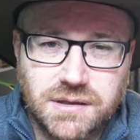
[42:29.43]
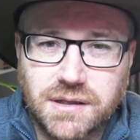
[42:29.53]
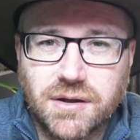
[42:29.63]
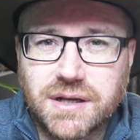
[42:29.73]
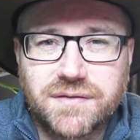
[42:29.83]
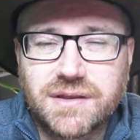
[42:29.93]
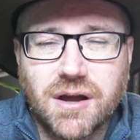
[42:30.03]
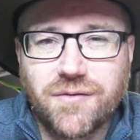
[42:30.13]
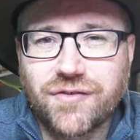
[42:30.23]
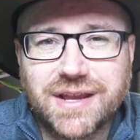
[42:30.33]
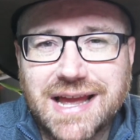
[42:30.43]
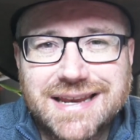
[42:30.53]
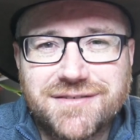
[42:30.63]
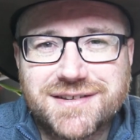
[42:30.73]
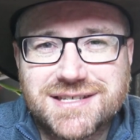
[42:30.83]
even offering any
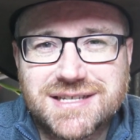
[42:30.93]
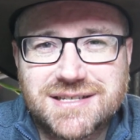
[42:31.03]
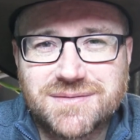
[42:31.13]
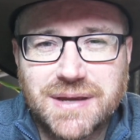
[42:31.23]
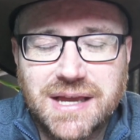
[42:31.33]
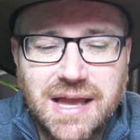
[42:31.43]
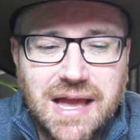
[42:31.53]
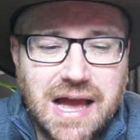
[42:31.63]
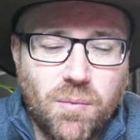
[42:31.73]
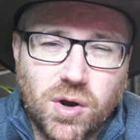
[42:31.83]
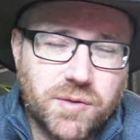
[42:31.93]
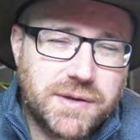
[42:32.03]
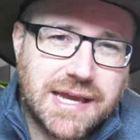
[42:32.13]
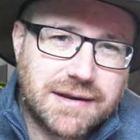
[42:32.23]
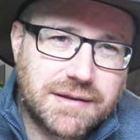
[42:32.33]
criticism. And what are we
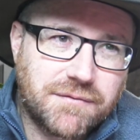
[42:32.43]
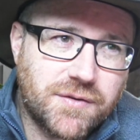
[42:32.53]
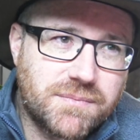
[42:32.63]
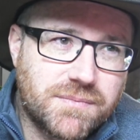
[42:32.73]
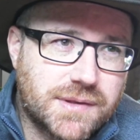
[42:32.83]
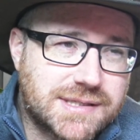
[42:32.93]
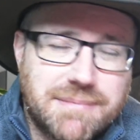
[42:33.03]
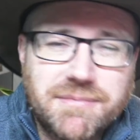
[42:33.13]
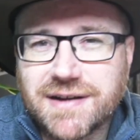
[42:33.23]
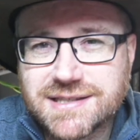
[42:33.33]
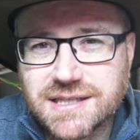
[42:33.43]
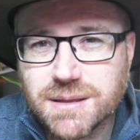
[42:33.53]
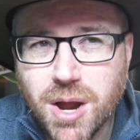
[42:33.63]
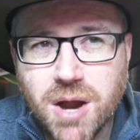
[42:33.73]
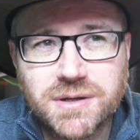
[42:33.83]
getting from the Democrats at the
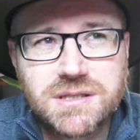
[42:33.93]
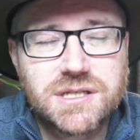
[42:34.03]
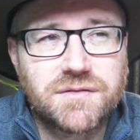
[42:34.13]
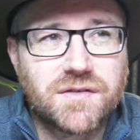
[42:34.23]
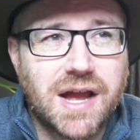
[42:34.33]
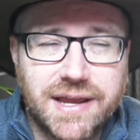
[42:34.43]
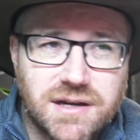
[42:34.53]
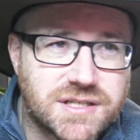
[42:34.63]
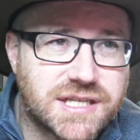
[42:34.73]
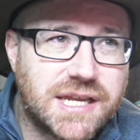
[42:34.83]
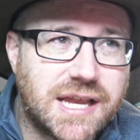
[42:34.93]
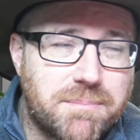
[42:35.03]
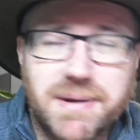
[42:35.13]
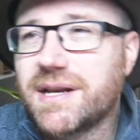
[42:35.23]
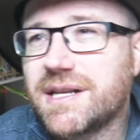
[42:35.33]
moment? You've got AOC and
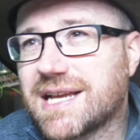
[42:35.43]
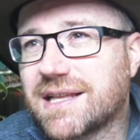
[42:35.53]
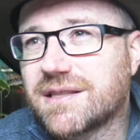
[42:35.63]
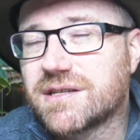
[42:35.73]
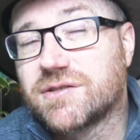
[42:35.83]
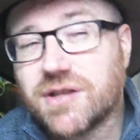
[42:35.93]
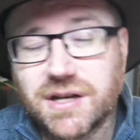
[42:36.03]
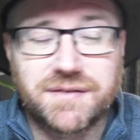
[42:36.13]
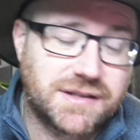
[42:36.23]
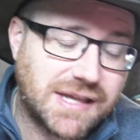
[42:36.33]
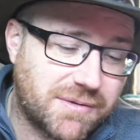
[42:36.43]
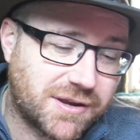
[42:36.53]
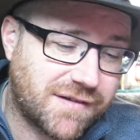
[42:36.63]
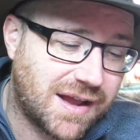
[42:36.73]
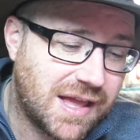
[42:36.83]
Bernie Sanders, who's not even a
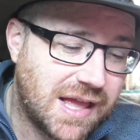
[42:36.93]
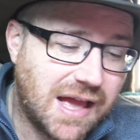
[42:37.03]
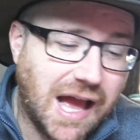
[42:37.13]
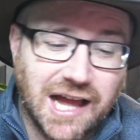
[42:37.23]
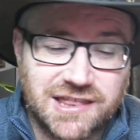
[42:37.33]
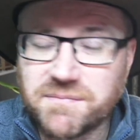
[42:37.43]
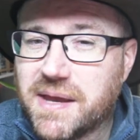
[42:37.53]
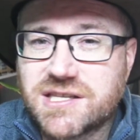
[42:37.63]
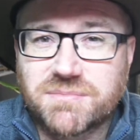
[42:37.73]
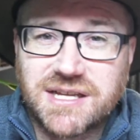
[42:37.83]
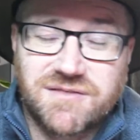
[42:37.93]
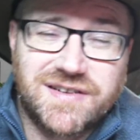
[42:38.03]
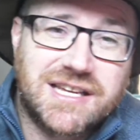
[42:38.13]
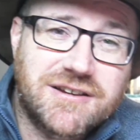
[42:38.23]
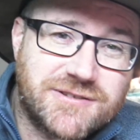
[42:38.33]
Democrat, and they've made some nice
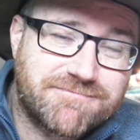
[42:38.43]
videos,